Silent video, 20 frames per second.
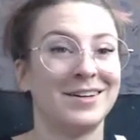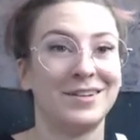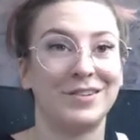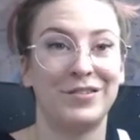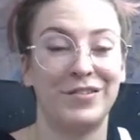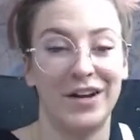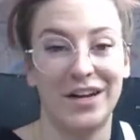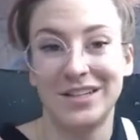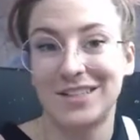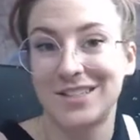
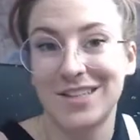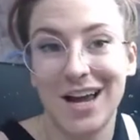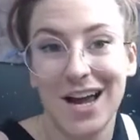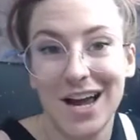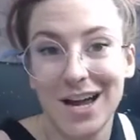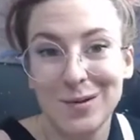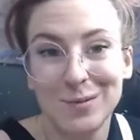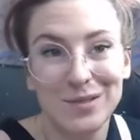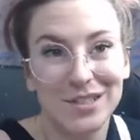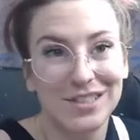
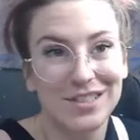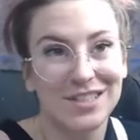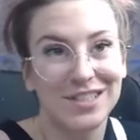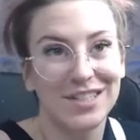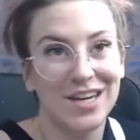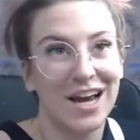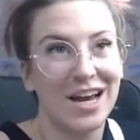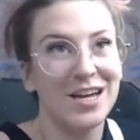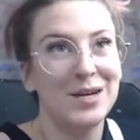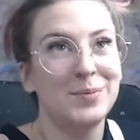FaceTimes and
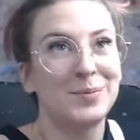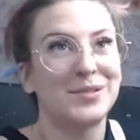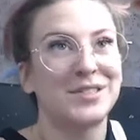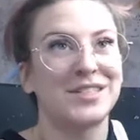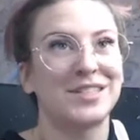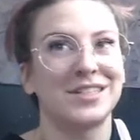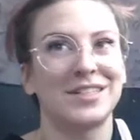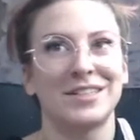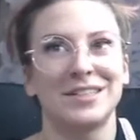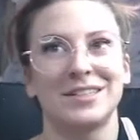Skypes
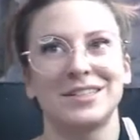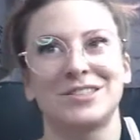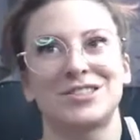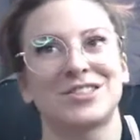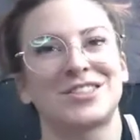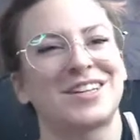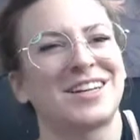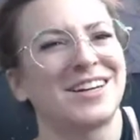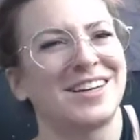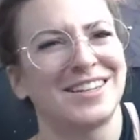and
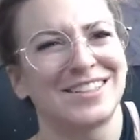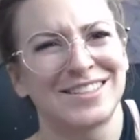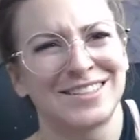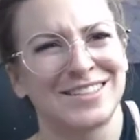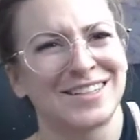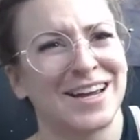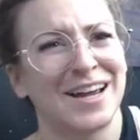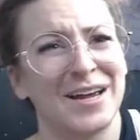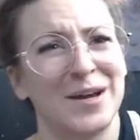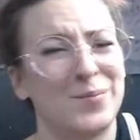just kidding,
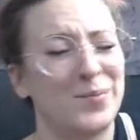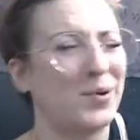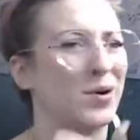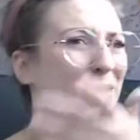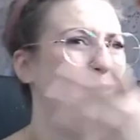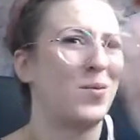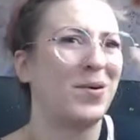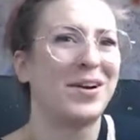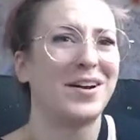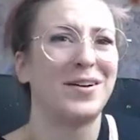Skype.
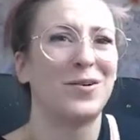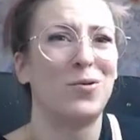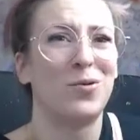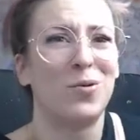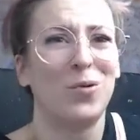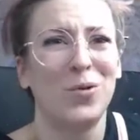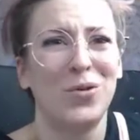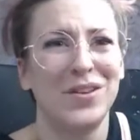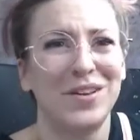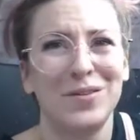What an
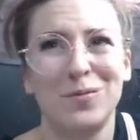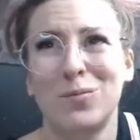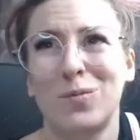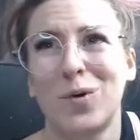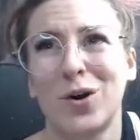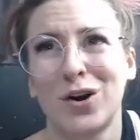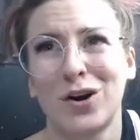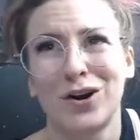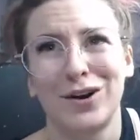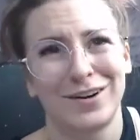old
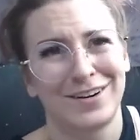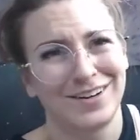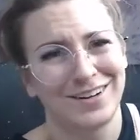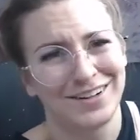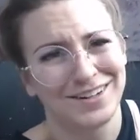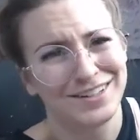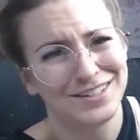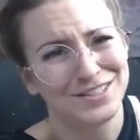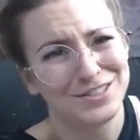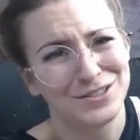word.
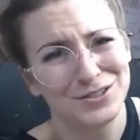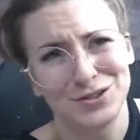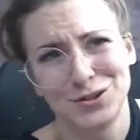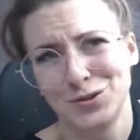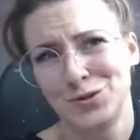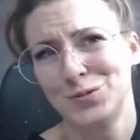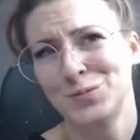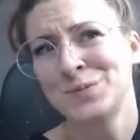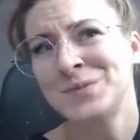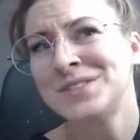
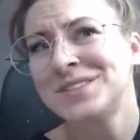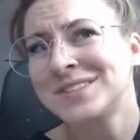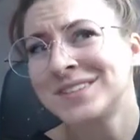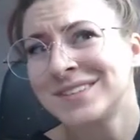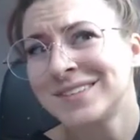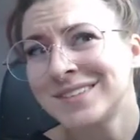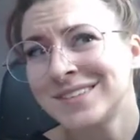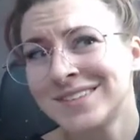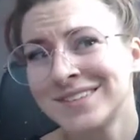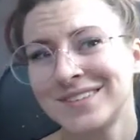Zooms,
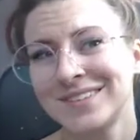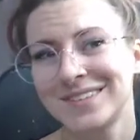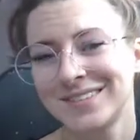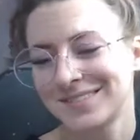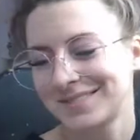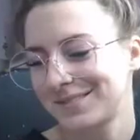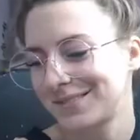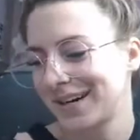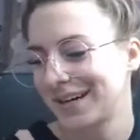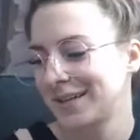
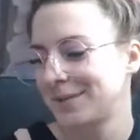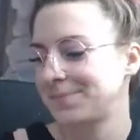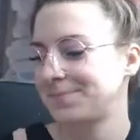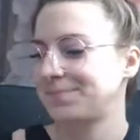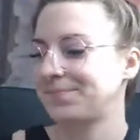right?